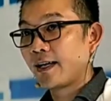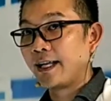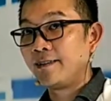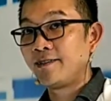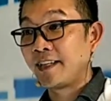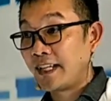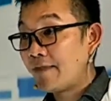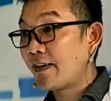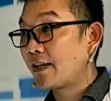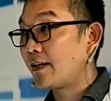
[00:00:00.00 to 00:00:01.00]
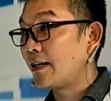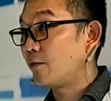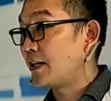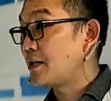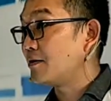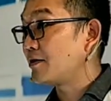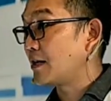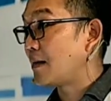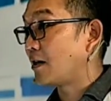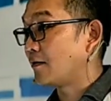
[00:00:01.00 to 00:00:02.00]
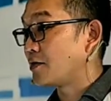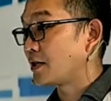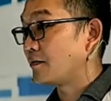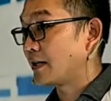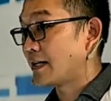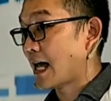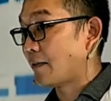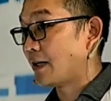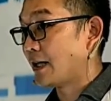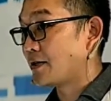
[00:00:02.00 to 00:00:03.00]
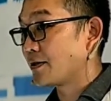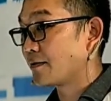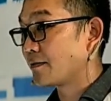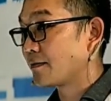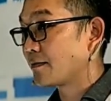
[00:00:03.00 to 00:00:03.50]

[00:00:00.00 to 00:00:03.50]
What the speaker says: can significantly reduce the amount of germ contamination.